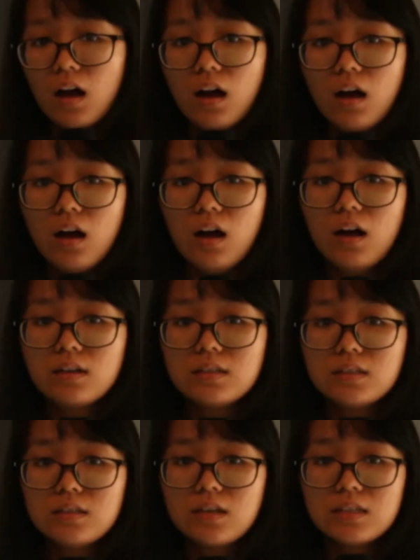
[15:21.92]
The
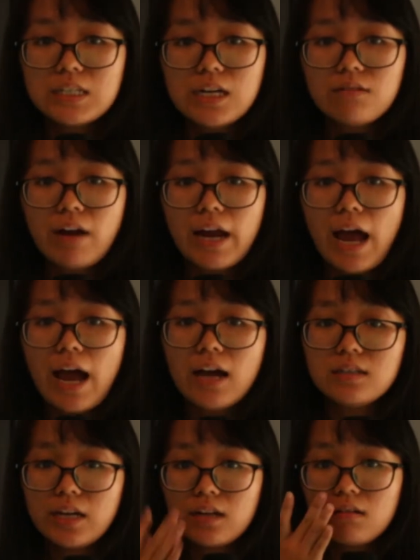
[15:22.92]
Treg
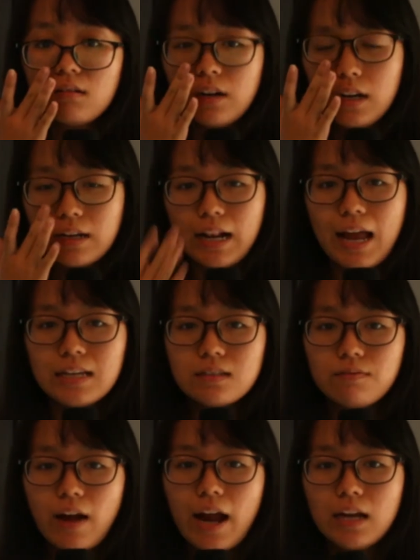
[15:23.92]
are generally
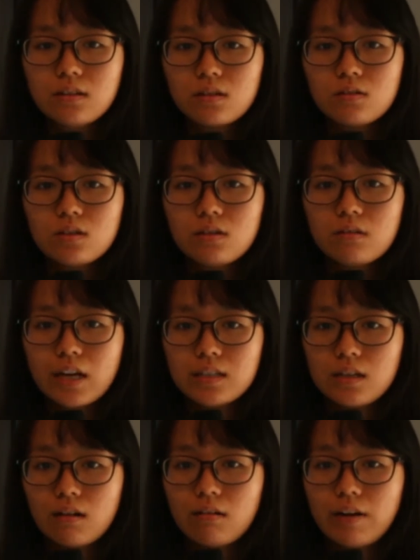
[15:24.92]
classified into two
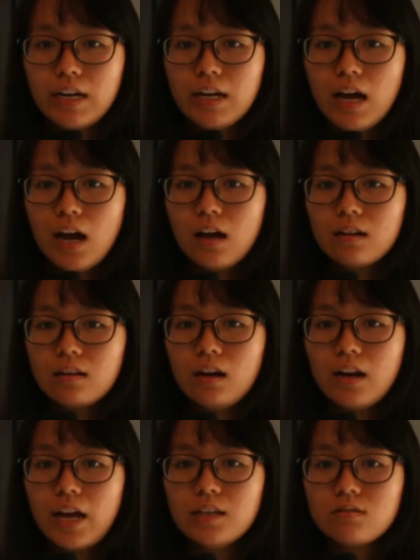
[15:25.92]
categories:
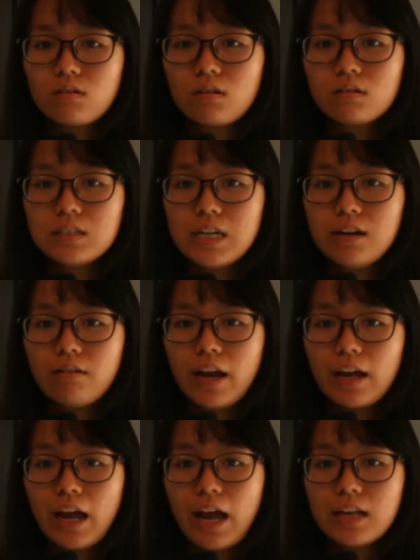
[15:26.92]
the natural
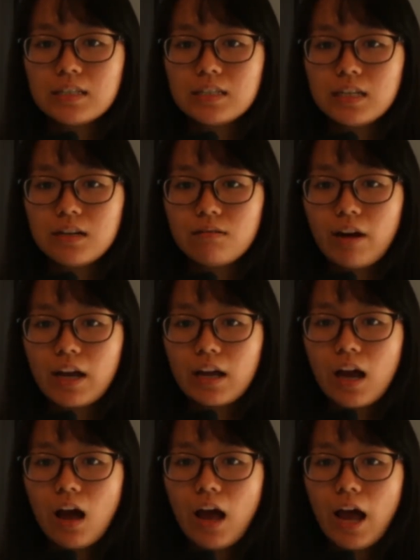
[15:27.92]
Treg and Treg,
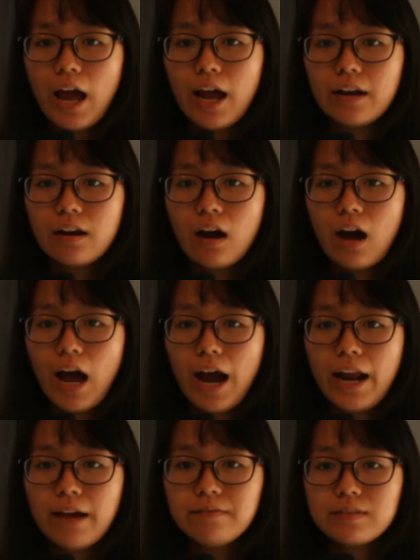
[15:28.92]
and the
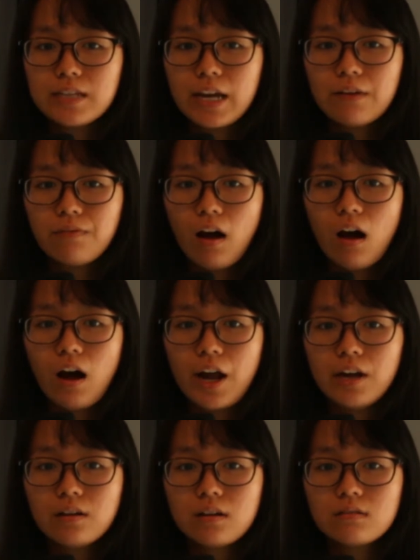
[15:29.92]
adaptive or
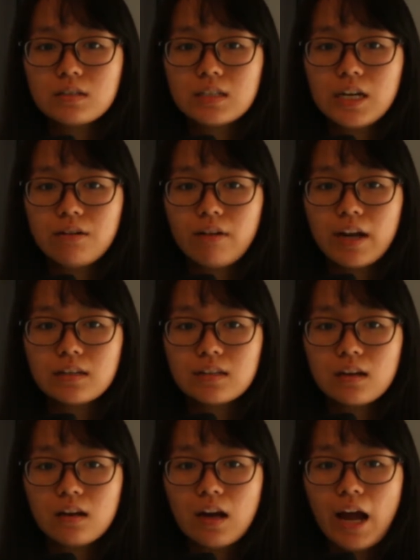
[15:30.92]
induced
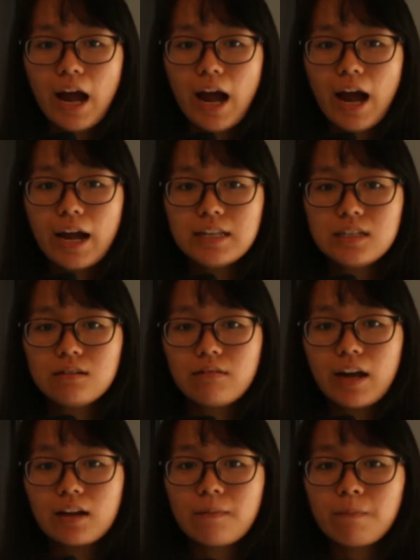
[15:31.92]
Treg,
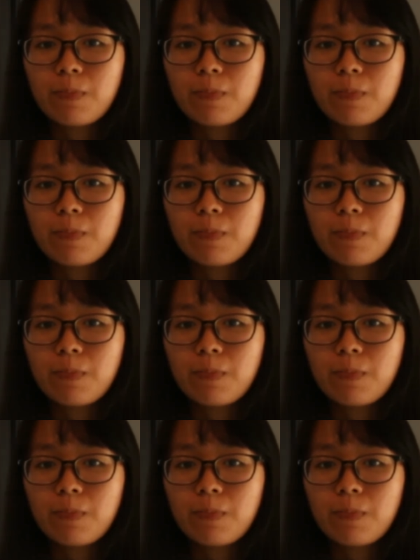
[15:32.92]
iTreg.